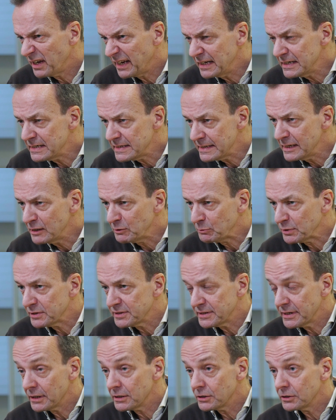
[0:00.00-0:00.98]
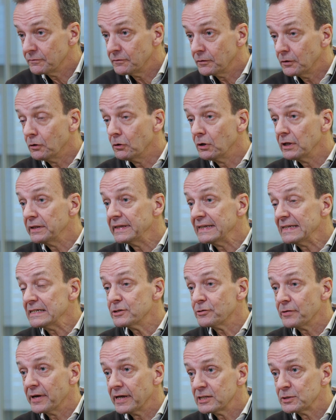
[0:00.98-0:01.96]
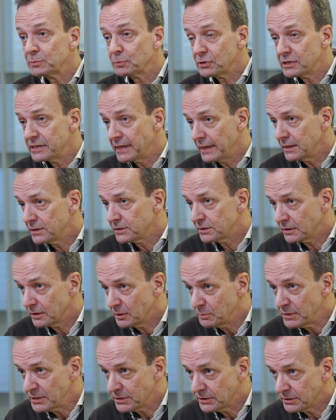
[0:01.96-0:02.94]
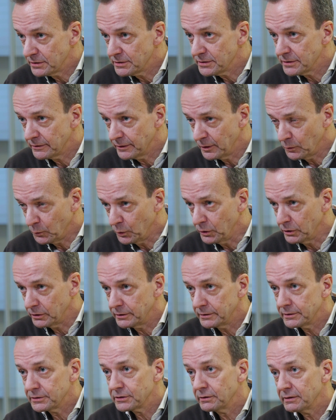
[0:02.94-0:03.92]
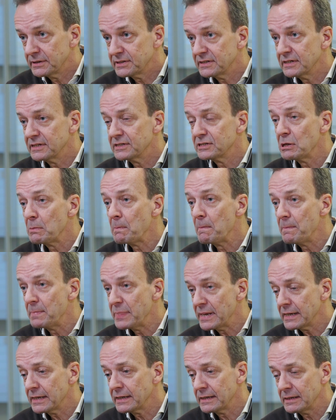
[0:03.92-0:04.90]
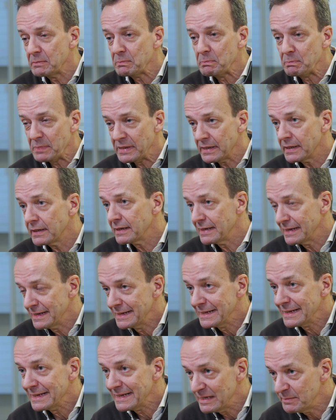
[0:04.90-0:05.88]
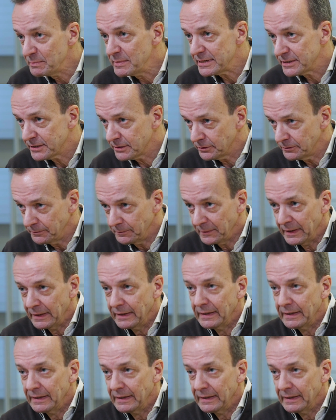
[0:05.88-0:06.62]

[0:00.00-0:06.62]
18% of all the transportation emissions in the world. So it's a big, big emitter.